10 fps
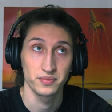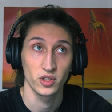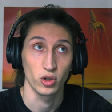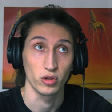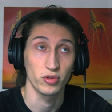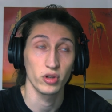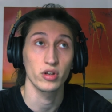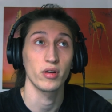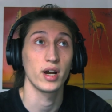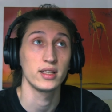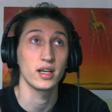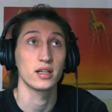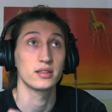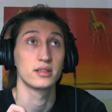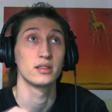Confront your
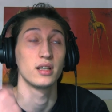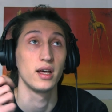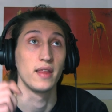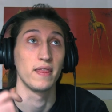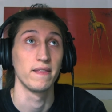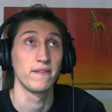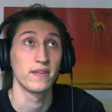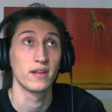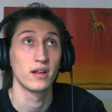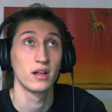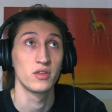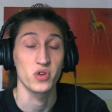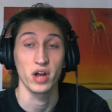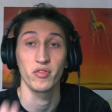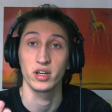ideas and
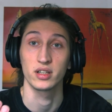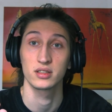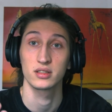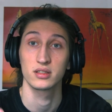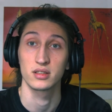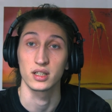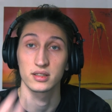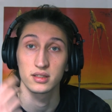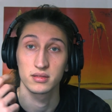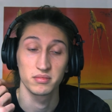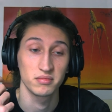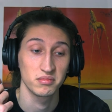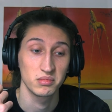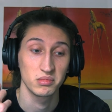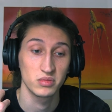try things. That's
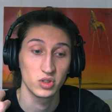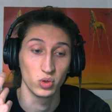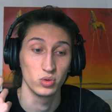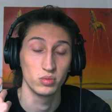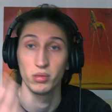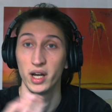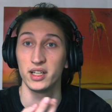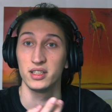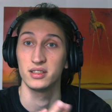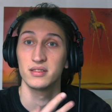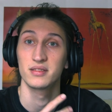2 main